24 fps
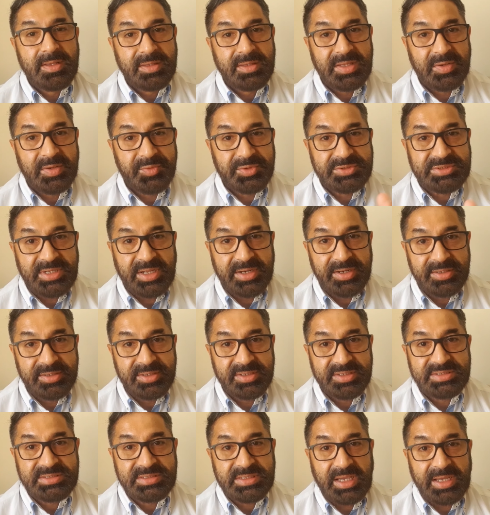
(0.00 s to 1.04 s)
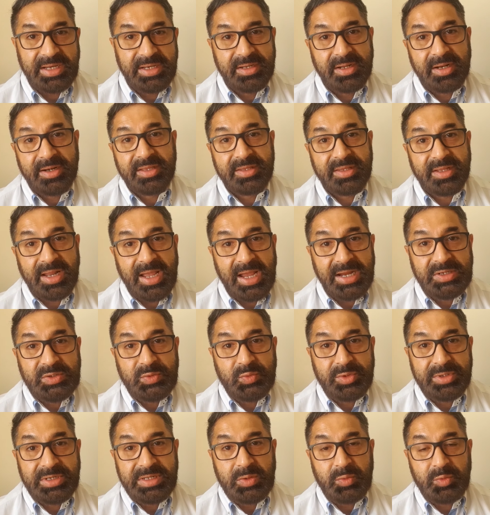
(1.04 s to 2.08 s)
There was another side, another
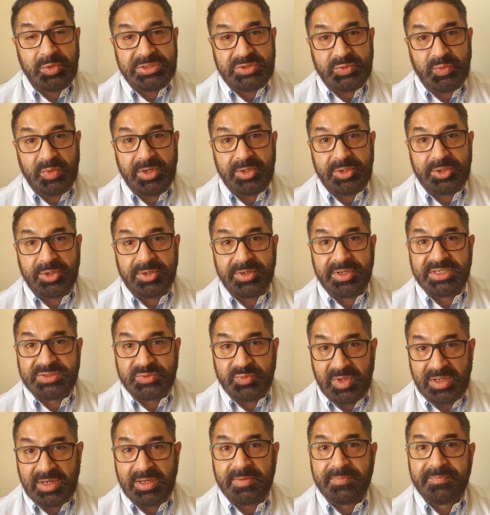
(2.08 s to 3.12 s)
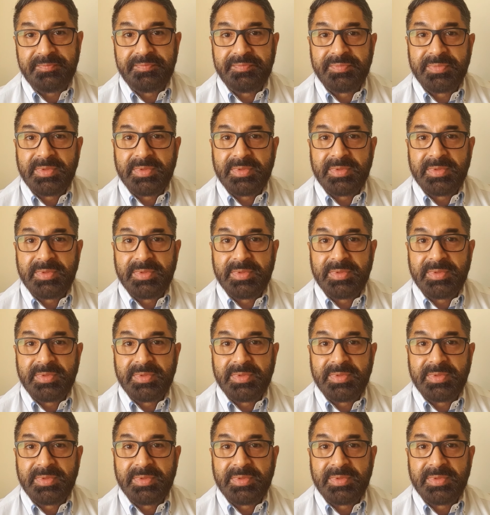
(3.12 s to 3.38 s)
activity which went on as well,